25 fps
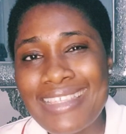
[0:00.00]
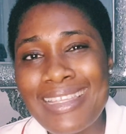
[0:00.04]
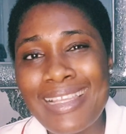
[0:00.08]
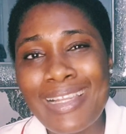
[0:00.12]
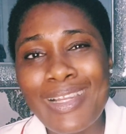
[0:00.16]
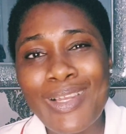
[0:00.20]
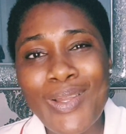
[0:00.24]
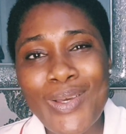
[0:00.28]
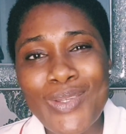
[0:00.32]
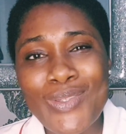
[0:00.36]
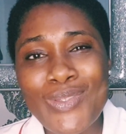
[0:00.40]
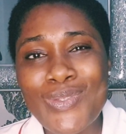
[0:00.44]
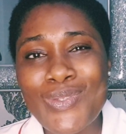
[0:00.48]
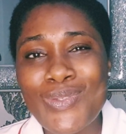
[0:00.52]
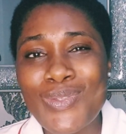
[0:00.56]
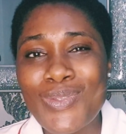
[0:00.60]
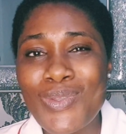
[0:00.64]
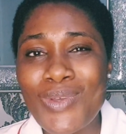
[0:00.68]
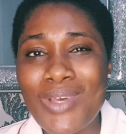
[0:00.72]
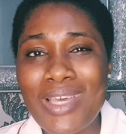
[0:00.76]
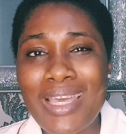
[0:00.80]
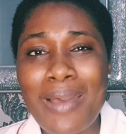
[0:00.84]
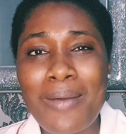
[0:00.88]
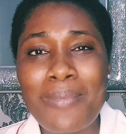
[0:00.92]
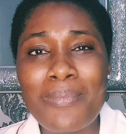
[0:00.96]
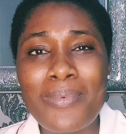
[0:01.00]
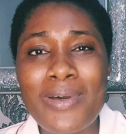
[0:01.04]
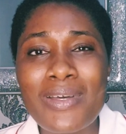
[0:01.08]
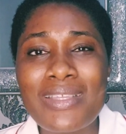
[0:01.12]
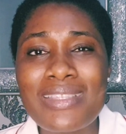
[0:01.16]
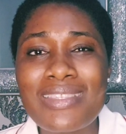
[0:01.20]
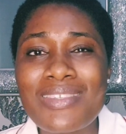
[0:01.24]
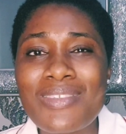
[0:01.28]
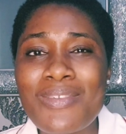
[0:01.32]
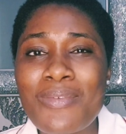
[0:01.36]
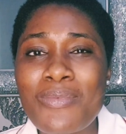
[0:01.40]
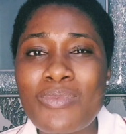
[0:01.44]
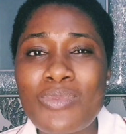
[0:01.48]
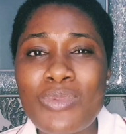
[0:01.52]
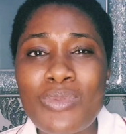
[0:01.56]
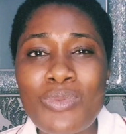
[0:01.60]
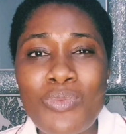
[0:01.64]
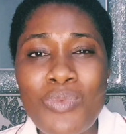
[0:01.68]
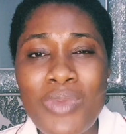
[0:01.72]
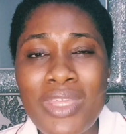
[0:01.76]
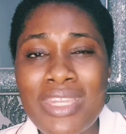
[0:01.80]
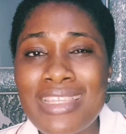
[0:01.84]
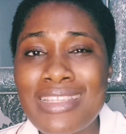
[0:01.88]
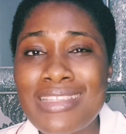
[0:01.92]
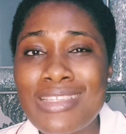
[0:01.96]
a lot to talk about
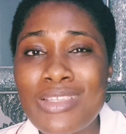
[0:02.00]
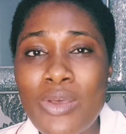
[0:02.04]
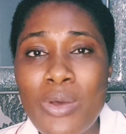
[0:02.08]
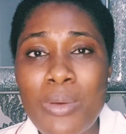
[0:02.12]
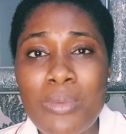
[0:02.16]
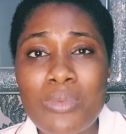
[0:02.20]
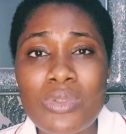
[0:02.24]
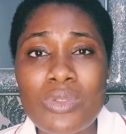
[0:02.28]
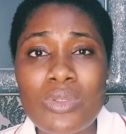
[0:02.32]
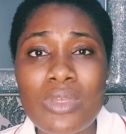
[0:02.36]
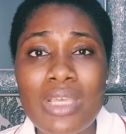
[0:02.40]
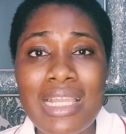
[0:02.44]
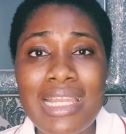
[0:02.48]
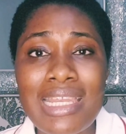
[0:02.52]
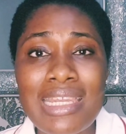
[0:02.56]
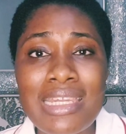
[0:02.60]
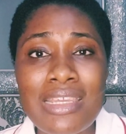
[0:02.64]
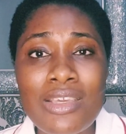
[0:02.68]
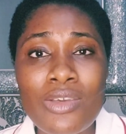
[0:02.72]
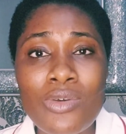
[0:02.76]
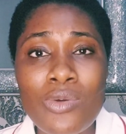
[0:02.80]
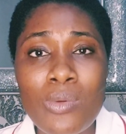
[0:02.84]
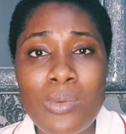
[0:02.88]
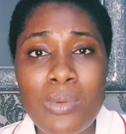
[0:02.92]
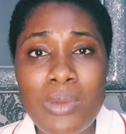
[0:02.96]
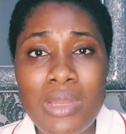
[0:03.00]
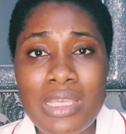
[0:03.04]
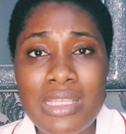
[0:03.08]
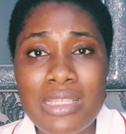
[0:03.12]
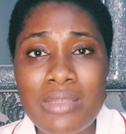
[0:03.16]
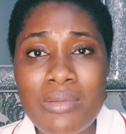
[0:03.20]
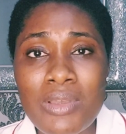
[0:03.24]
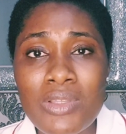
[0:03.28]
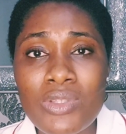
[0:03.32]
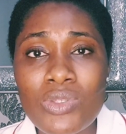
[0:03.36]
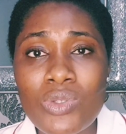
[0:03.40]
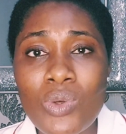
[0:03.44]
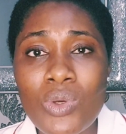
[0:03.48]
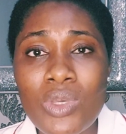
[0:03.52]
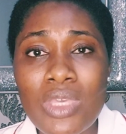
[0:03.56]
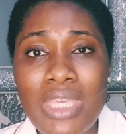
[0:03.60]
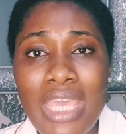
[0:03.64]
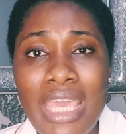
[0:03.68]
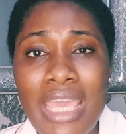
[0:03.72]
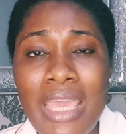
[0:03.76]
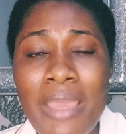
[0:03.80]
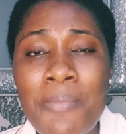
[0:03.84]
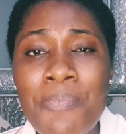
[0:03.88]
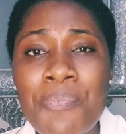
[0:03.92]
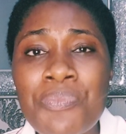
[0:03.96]
when it comes to clinical placement.
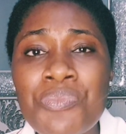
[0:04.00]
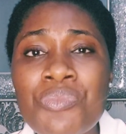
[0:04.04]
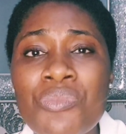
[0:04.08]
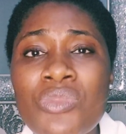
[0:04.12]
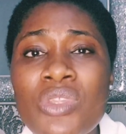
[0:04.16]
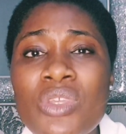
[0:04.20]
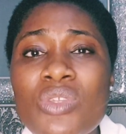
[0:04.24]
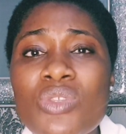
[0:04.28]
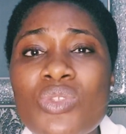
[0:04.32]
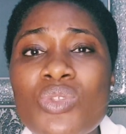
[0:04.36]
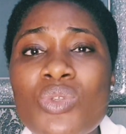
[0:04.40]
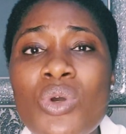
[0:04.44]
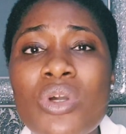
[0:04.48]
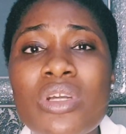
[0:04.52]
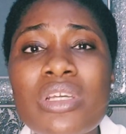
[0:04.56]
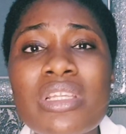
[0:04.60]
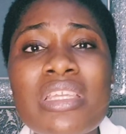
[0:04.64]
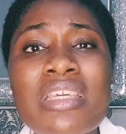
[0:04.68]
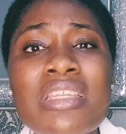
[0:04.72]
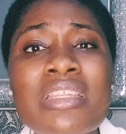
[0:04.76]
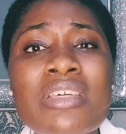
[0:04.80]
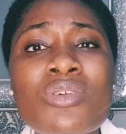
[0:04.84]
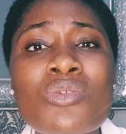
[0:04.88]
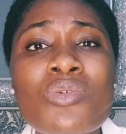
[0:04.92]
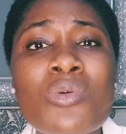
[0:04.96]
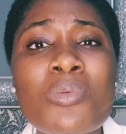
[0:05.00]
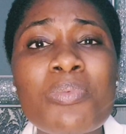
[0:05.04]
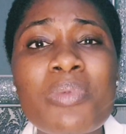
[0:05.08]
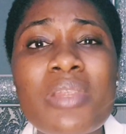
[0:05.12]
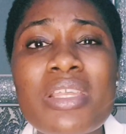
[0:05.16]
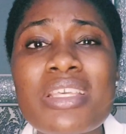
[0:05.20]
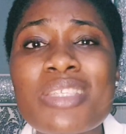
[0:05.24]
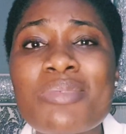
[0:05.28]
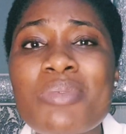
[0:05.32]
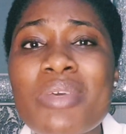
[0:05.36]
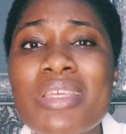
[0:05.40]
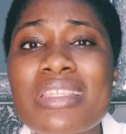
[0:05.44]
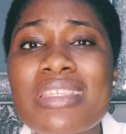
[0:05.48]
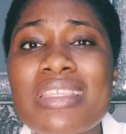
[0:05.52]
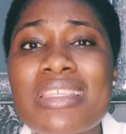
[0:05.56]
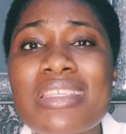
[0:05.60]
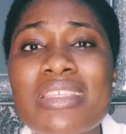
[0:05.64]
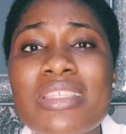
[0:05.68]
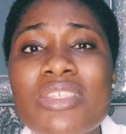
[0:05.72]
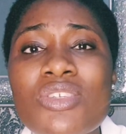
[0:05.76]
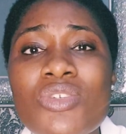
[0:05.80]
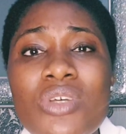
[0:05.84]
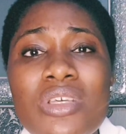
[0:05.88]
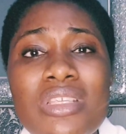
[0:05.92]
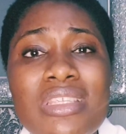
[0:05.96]
Okay, so clinical placement
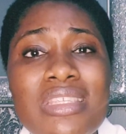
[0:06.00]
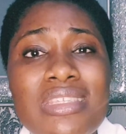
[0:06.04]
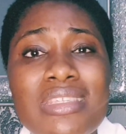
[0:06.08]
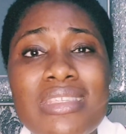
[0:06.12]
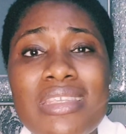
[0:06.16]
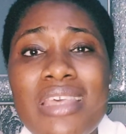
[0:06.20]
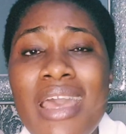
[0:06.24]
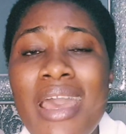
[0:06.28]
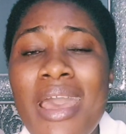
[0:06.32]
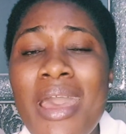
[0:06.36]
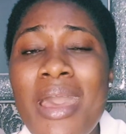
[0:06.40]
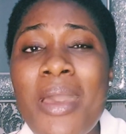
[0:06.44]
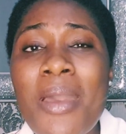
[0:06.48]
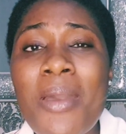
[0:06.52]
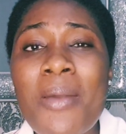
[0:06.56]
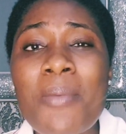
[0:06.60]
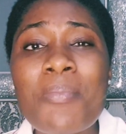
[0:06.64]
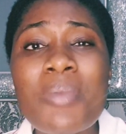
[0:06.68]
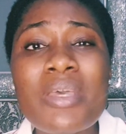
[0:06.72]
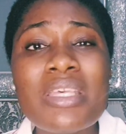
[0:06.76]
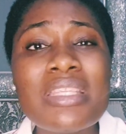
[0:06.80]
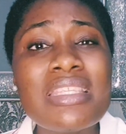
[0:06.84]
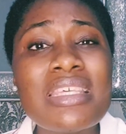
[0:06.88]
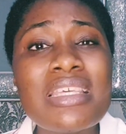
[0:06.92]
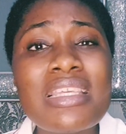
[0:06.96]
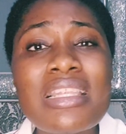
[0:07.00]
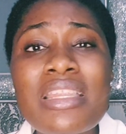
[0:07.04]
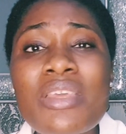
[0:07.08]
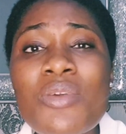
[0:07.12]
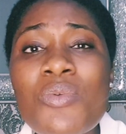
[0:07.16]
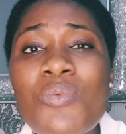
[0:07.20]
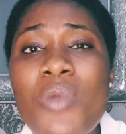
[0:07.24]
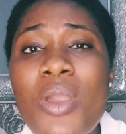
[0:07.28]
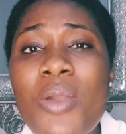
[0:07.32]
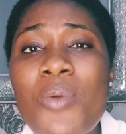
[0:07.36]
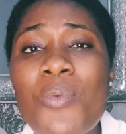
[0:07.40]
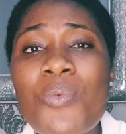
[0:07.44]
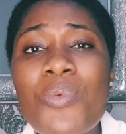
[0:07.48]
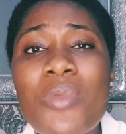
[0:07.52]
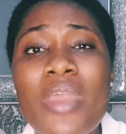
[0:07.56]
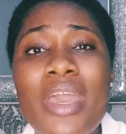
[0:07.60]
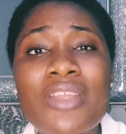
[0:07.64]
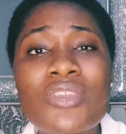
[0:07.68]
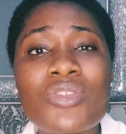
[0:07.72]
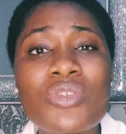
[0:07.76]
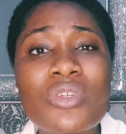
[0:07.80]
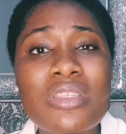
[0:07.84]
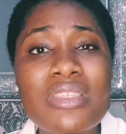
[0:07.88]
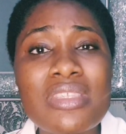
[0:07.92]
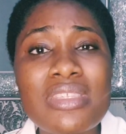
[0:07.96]
is just basically when we are
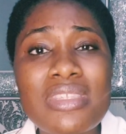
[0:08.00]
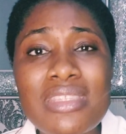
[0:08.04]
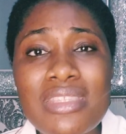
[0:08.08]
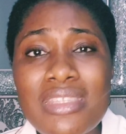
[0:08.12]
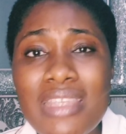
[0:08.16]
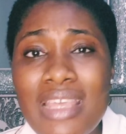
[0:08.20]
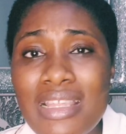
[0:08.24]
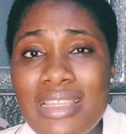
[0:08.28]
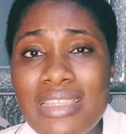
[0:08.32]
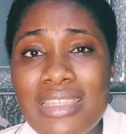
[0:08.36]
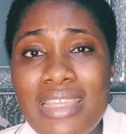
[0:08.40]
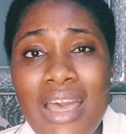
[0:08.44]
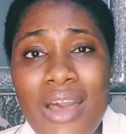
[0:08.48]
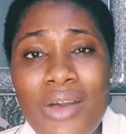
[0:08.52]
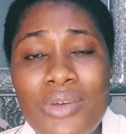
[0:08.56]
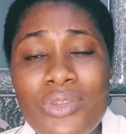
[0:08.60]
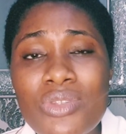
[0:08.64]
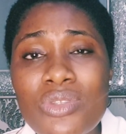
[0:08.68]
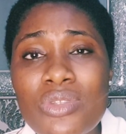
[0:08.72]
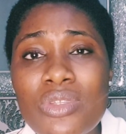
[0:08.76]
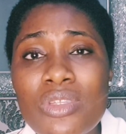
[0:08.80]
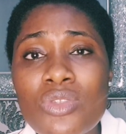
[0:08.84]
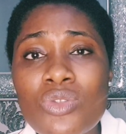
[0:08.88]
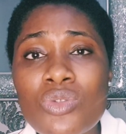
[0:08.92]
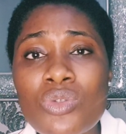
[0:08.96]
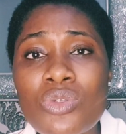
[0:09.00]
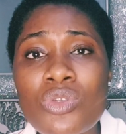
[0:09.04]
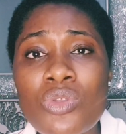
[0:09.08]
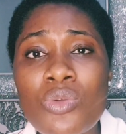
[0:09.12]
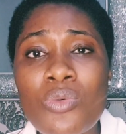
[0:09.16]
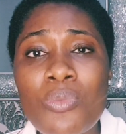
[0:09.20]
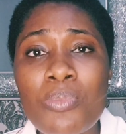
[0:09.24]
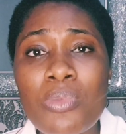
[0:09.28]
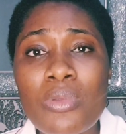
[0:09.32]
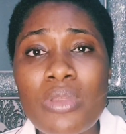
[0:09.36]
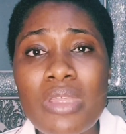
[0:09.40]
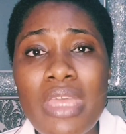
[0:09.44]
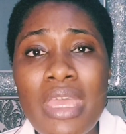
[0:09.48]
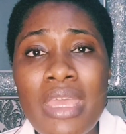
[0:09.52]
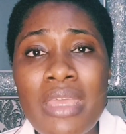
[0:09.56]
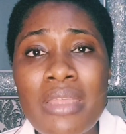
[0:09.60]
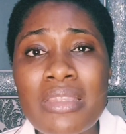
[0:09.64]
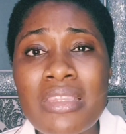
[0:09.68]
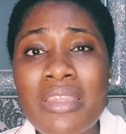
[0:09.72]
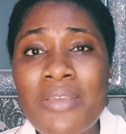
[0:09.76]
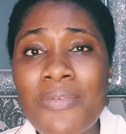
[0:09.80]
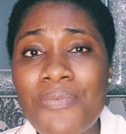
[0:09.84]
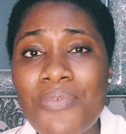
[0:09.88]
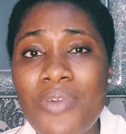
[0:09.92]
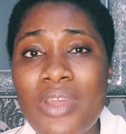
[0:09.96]
just sent out to the
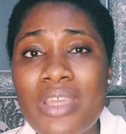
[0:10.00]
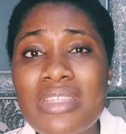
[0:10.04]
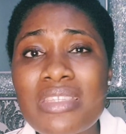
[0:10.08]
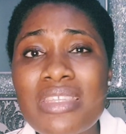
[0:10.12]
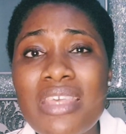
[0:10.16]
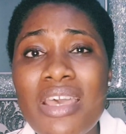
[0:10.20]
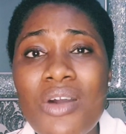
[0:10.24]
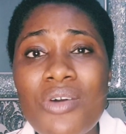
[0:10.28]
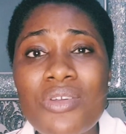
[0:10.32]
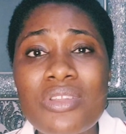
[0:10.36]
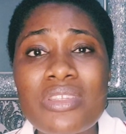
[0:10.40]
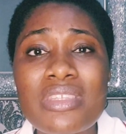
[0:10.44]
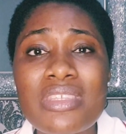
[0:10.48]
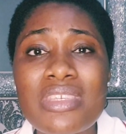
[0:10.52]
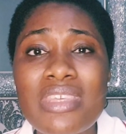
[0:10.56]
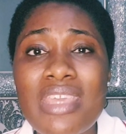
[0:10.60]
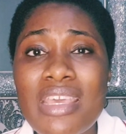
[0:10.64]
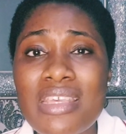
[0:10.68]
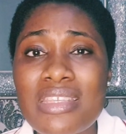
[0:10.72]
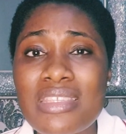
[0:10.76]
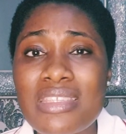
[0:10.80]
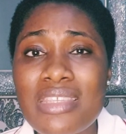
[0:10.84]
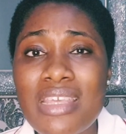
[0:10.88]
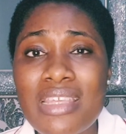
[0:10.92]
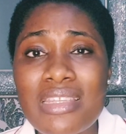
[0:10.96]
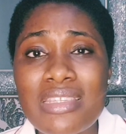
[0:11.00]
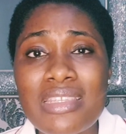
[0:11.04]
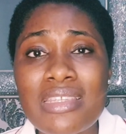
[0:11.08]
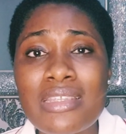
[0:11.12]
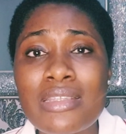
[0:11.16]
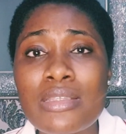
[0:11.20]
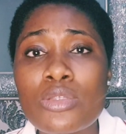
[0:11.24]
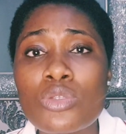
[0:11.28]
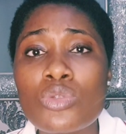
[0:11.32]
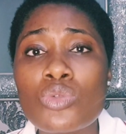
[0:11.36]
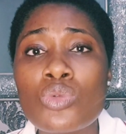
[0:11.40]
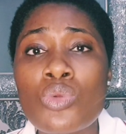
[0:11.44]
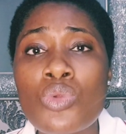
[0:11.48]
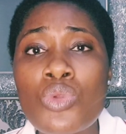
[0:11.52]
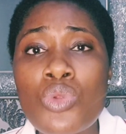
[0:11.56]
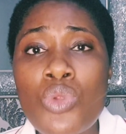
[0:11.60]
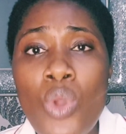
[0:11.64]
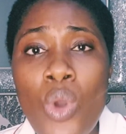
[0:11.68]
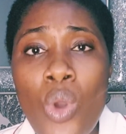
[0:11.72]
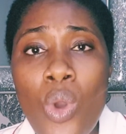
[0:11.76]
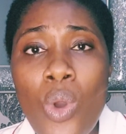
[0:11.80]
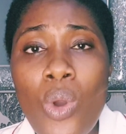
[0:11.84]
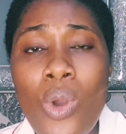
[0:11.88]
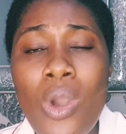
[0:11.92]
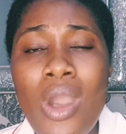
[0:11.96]
different healthcare settings
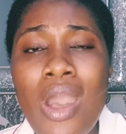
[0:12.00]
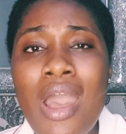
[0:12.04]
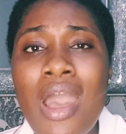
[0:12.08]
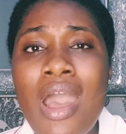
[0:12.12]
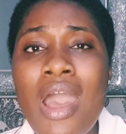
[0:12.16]
to